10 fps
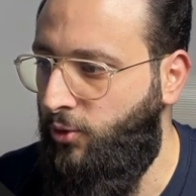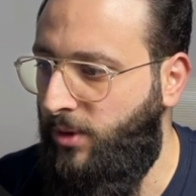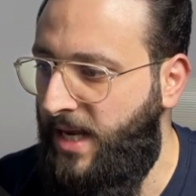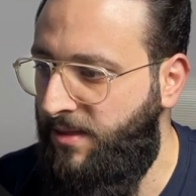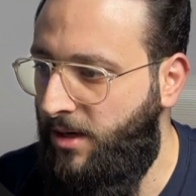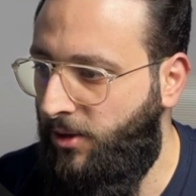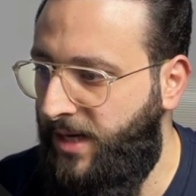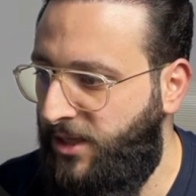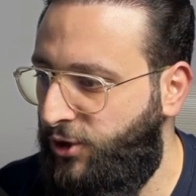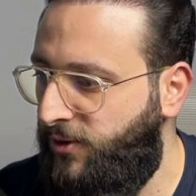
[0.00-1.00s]
to get the
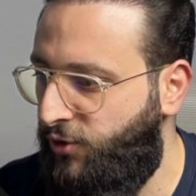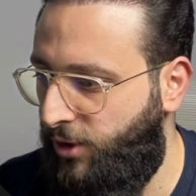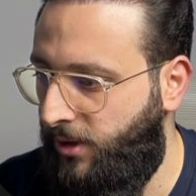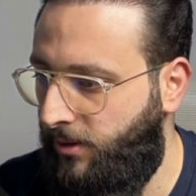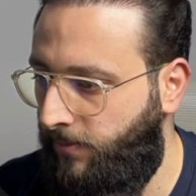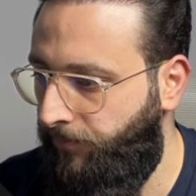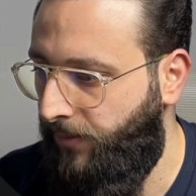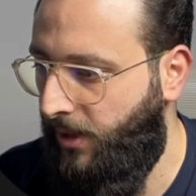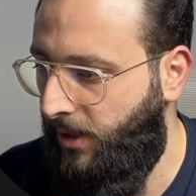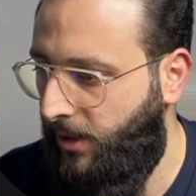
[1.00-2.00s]
connection string,
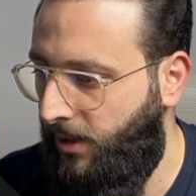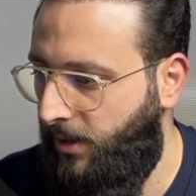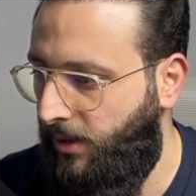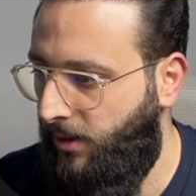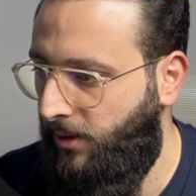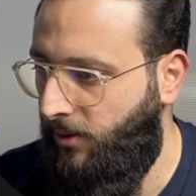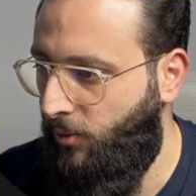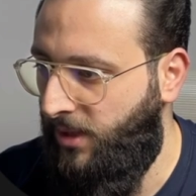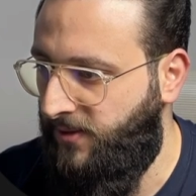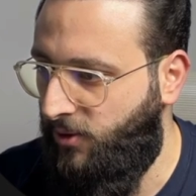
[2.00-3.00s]

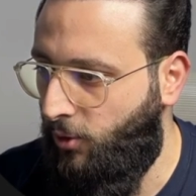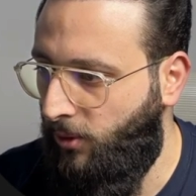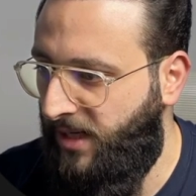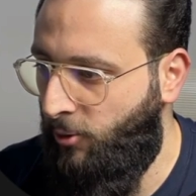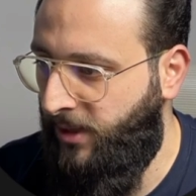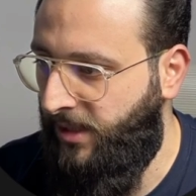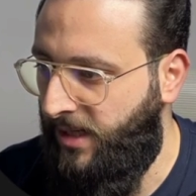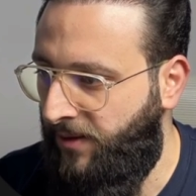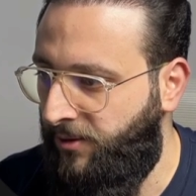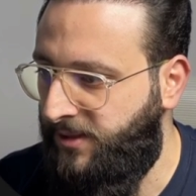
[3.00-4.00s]
you can scroll down here
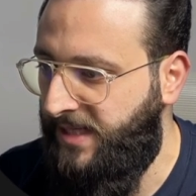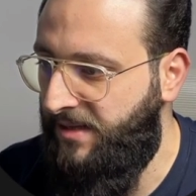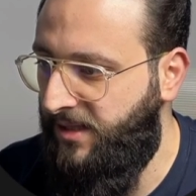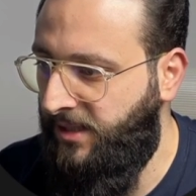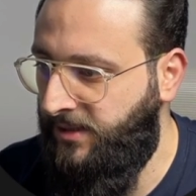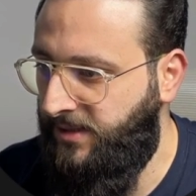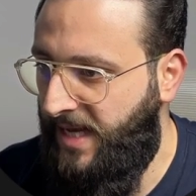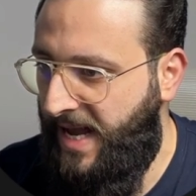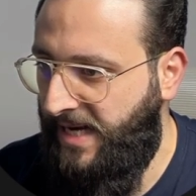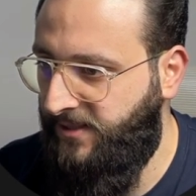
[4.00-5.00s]
under settings,
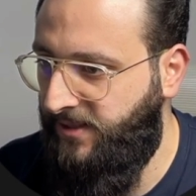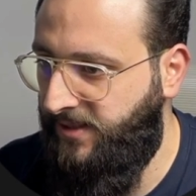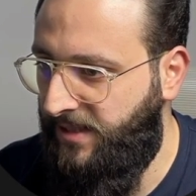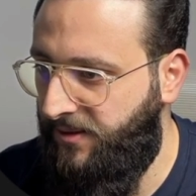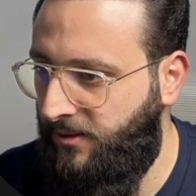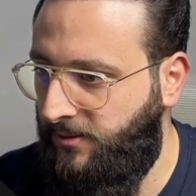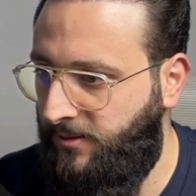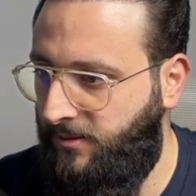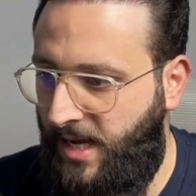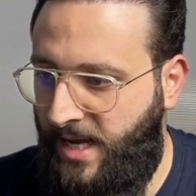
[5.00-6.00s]
access
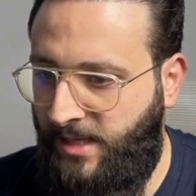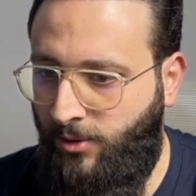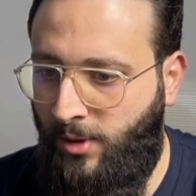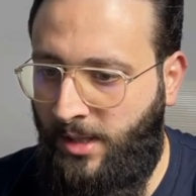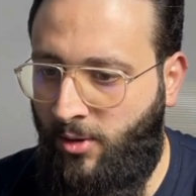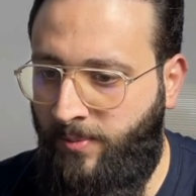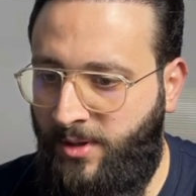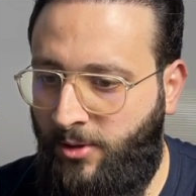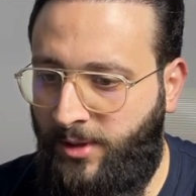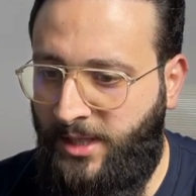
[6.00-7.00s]
settings, and you can copy
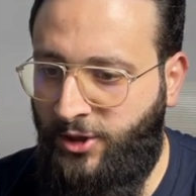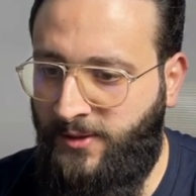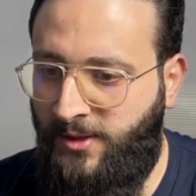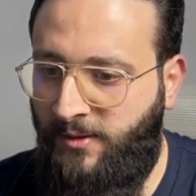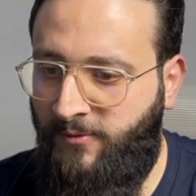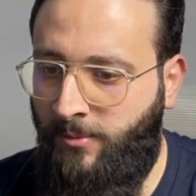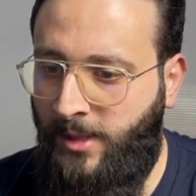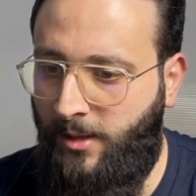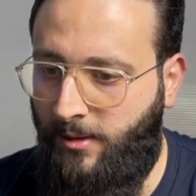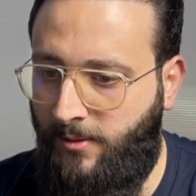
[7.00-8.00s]
the connection string from
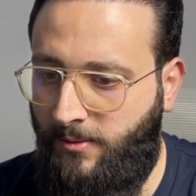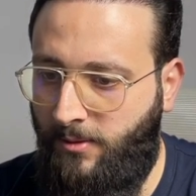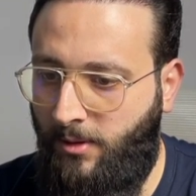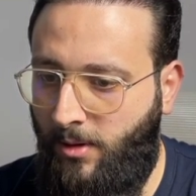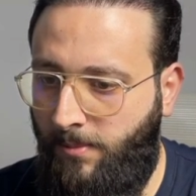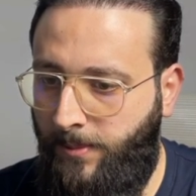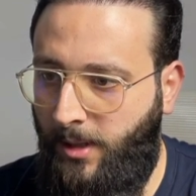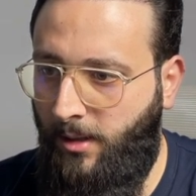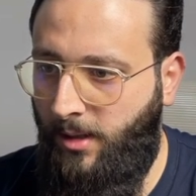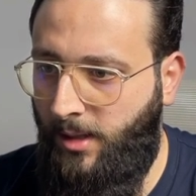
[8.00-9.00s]
here.
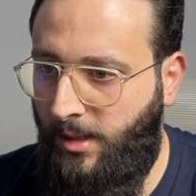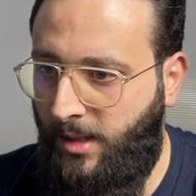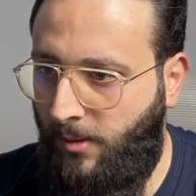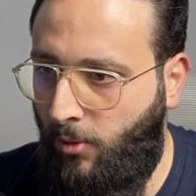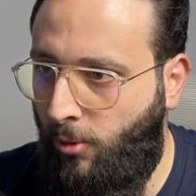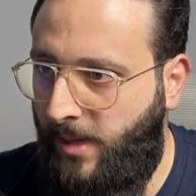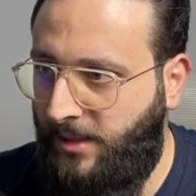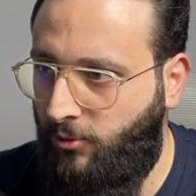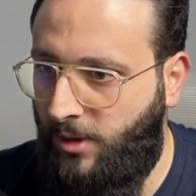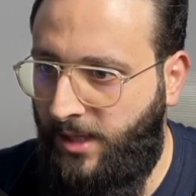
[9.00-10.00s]
Copy. Now go
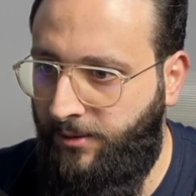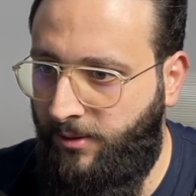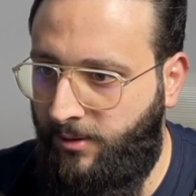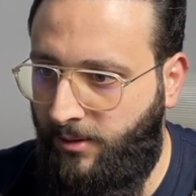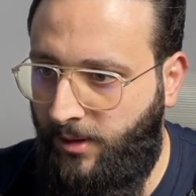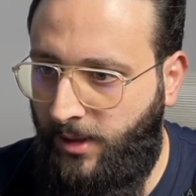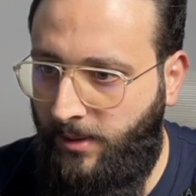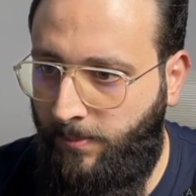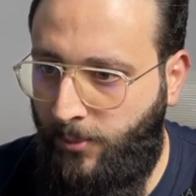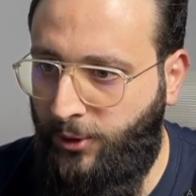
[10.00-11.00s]
back to Rider,
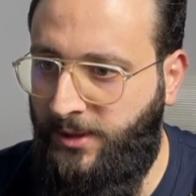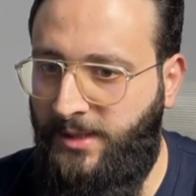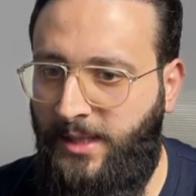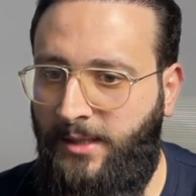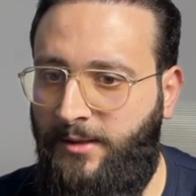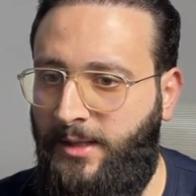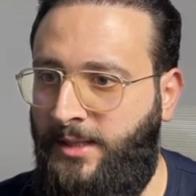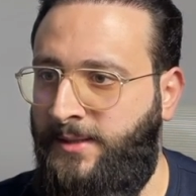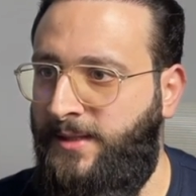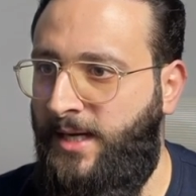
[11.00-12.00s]
put it here
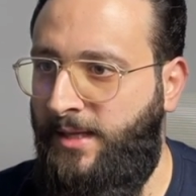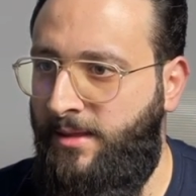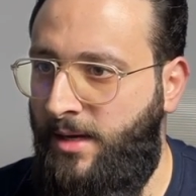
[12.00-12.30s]
inside